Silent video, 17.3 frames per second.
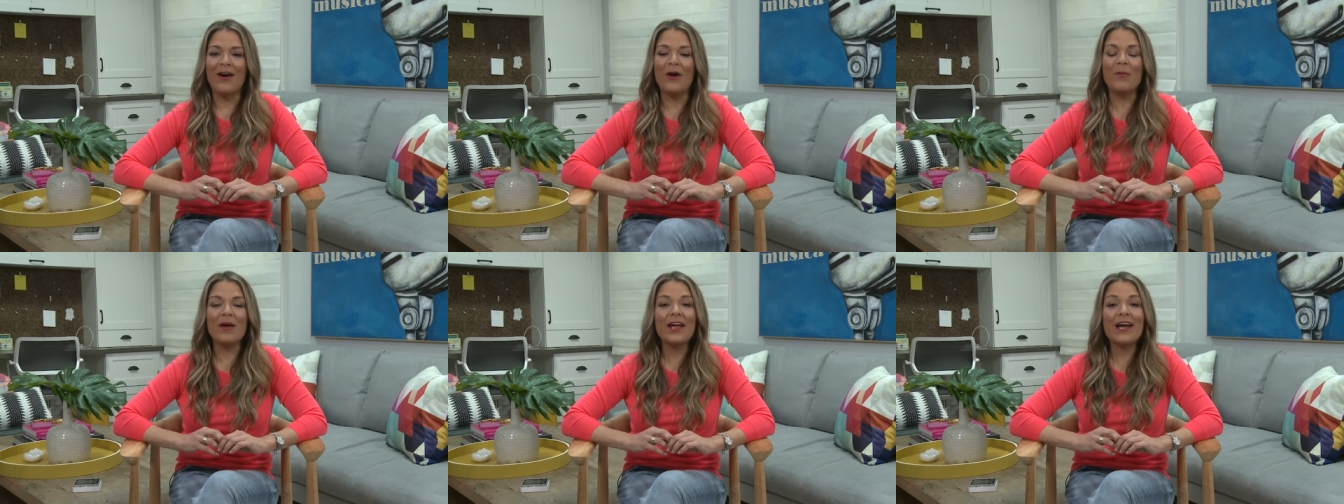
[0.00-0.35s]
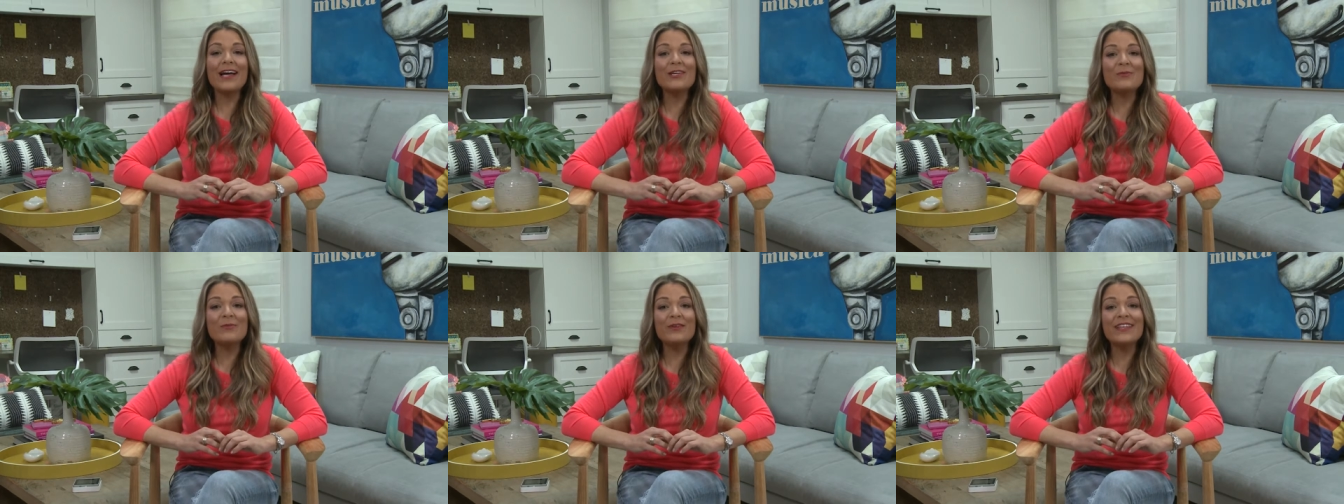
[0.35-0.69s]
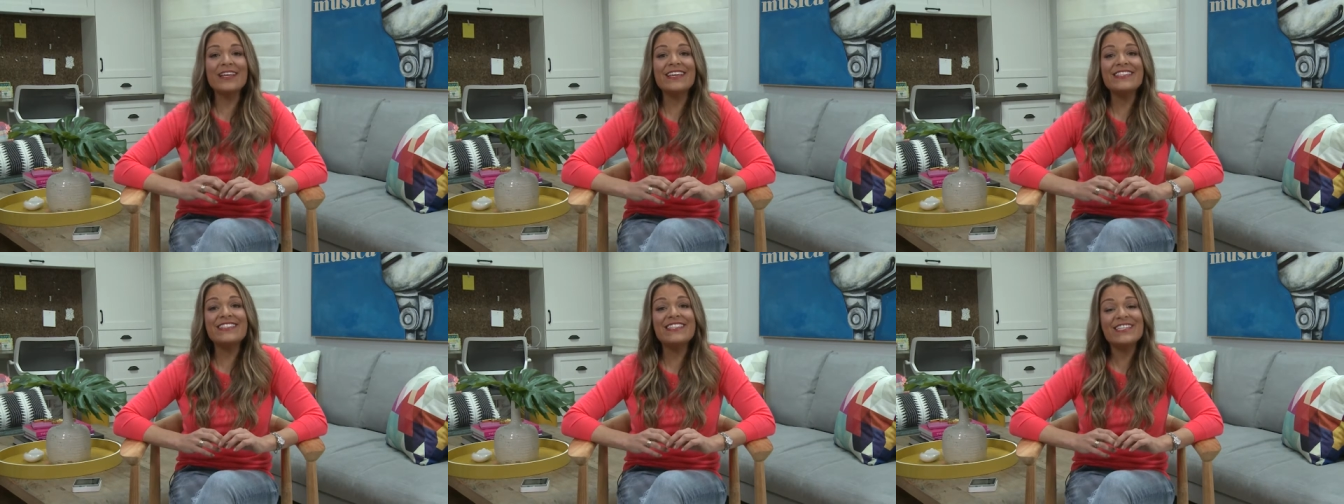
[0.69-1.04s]
Oh my gosh, we're
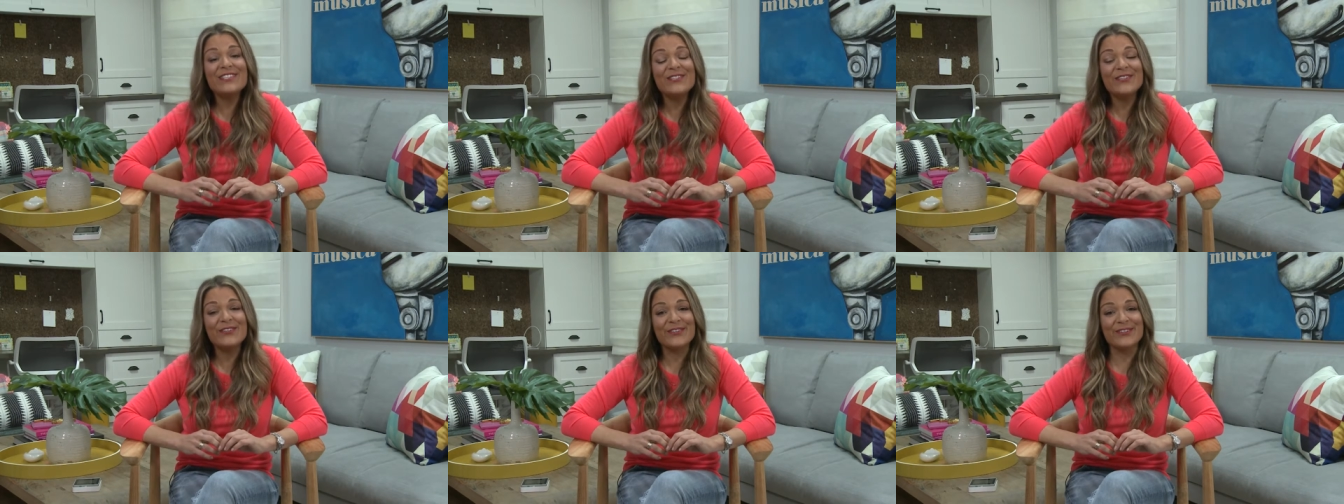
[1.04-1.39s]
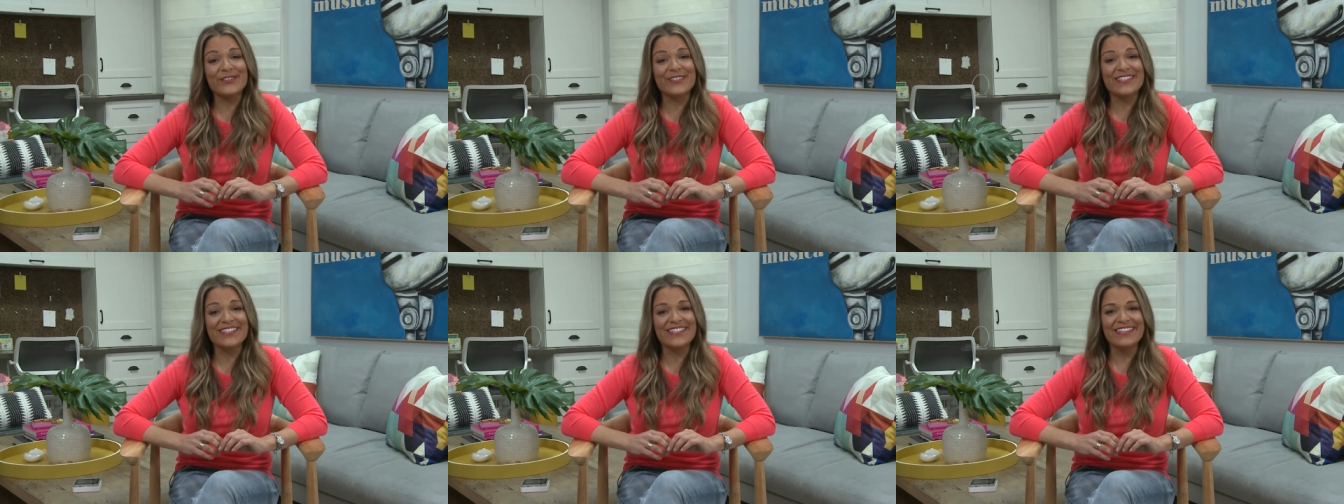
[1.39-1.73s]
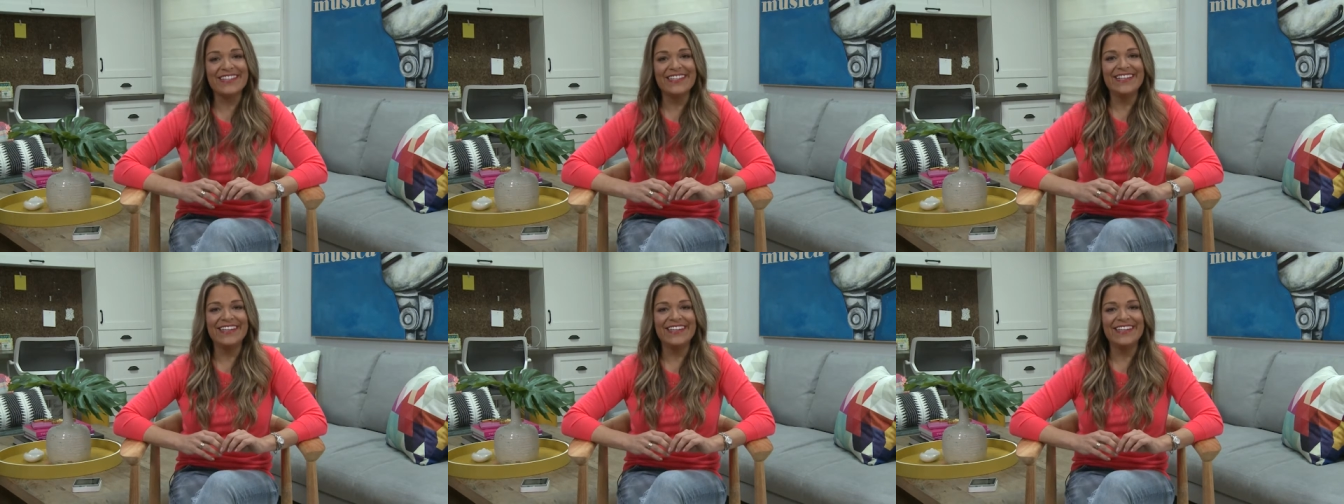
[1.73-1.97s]
like sisters.